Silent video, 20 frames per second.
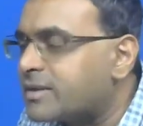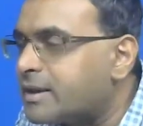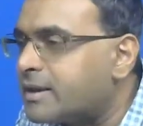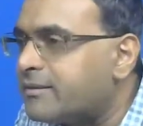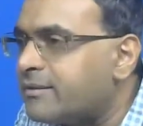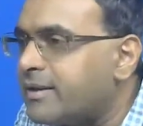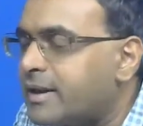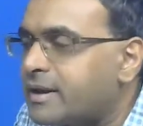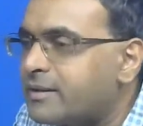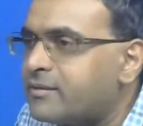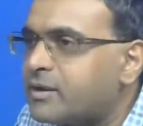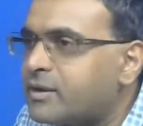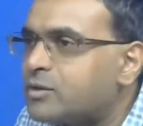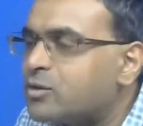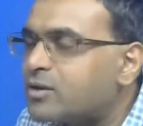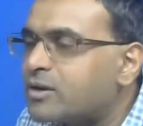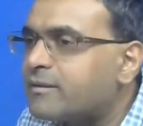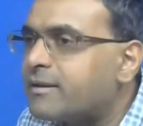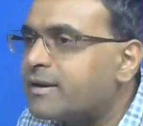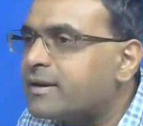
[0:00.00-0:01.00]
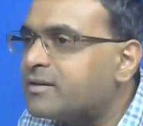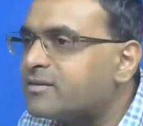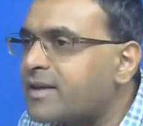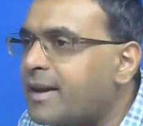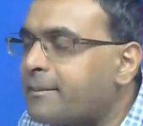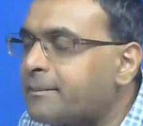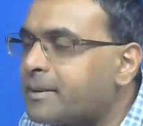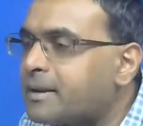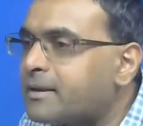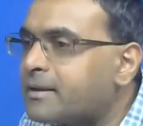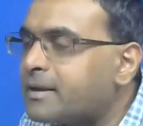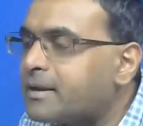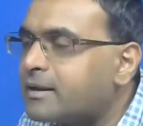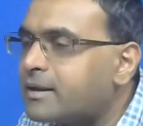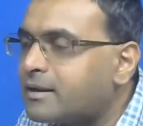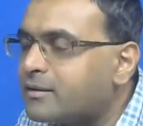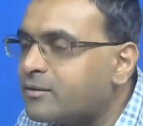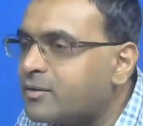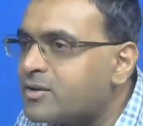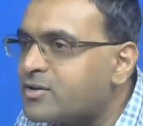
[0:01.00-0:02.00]
And wherever you require a sampling
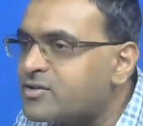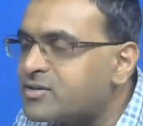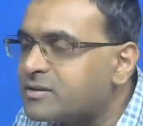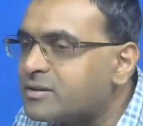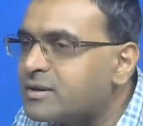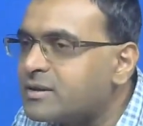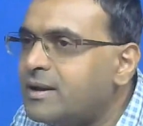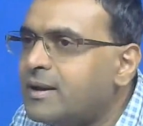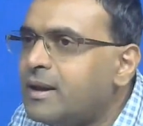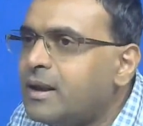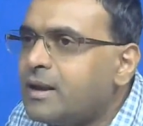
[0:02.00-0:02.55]
rate conversion,